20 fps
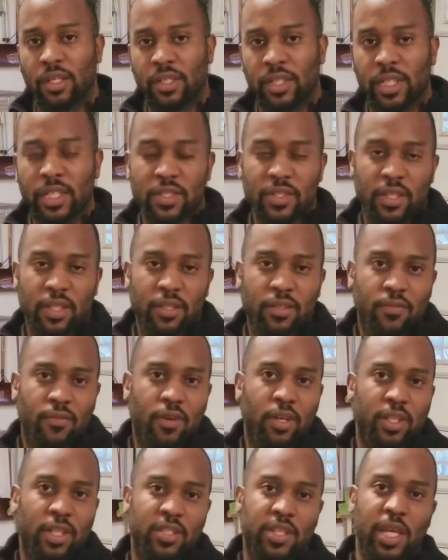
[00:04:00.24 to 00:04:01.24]
is it
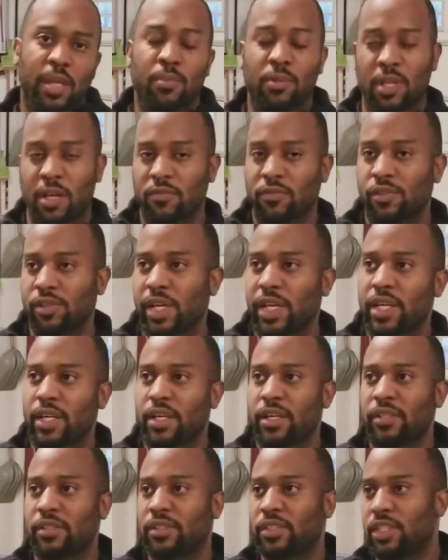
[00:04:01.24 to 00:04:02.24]
on the same level
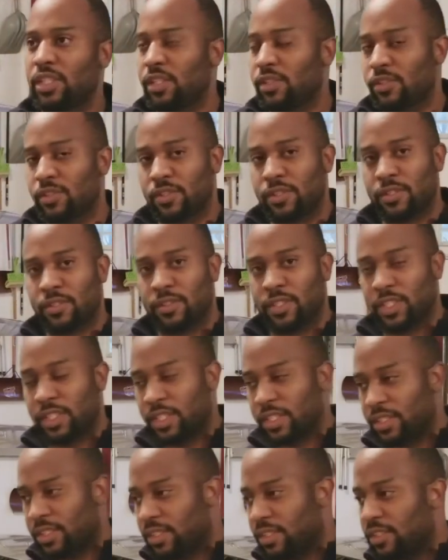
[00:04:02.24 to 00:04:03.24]
as either
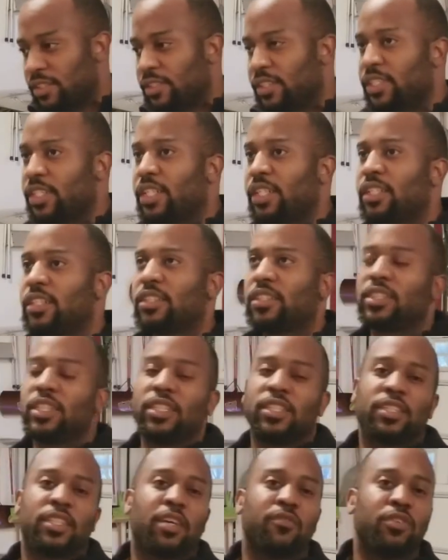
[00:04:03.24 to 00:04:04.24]
the the c
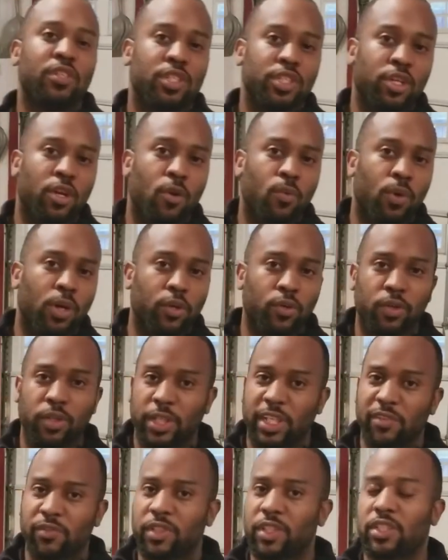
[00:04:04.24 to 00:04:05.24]
ZR1 or
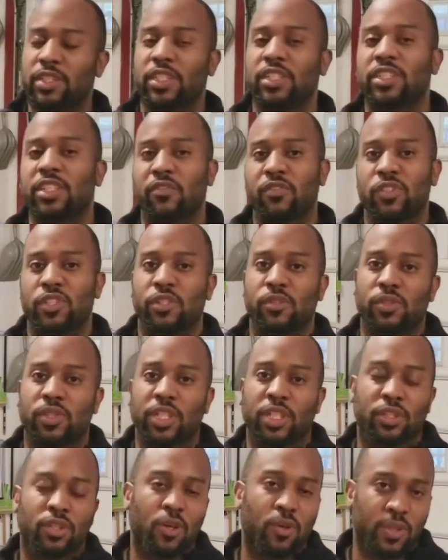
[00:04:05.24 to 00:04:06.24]
even the c
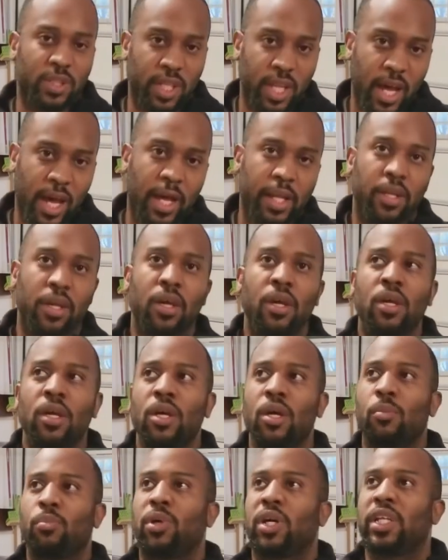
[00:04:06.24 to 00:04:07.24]
Z06? No, it's not.
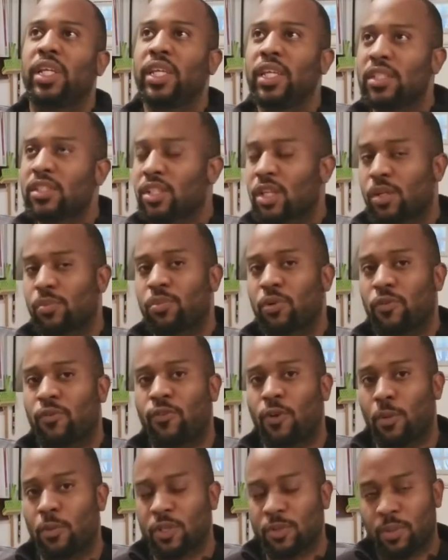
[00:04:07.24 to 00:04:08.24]
But is it a
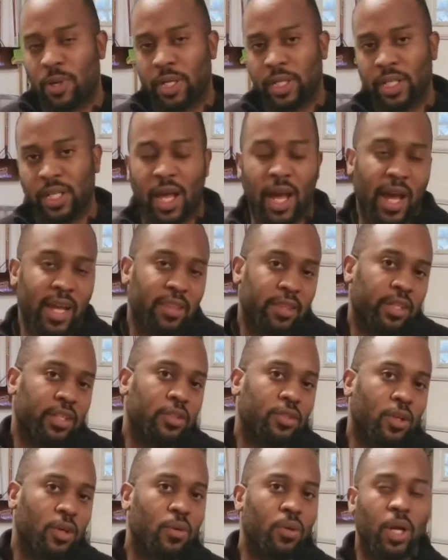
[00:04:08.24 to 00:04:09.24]
performance bargain? I think
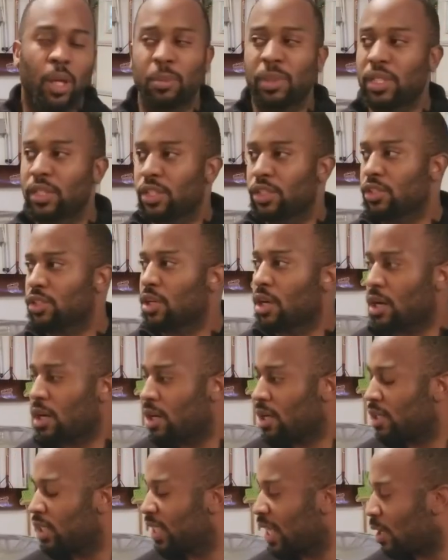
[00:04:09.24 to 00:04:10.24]
so. I mean, this
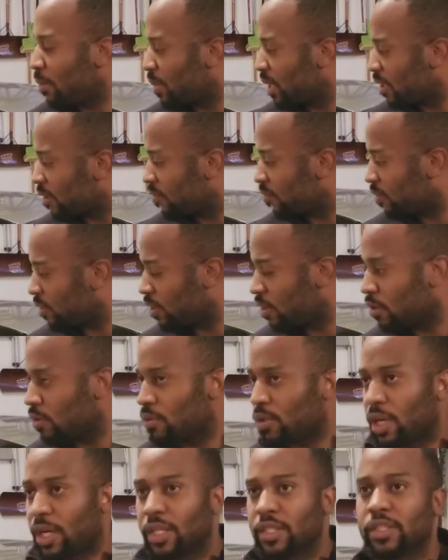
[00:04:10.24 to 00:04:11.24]
car, and I'll make a
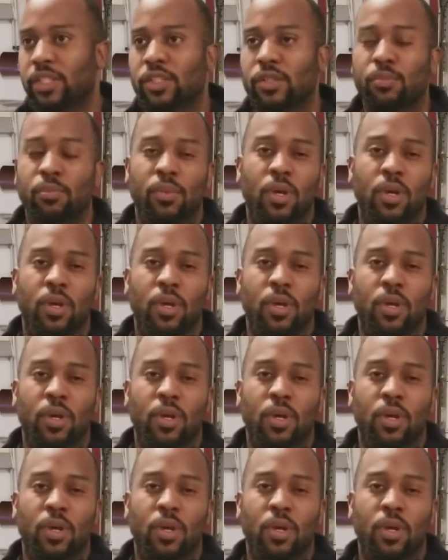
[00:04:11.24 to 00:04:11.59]
video on this,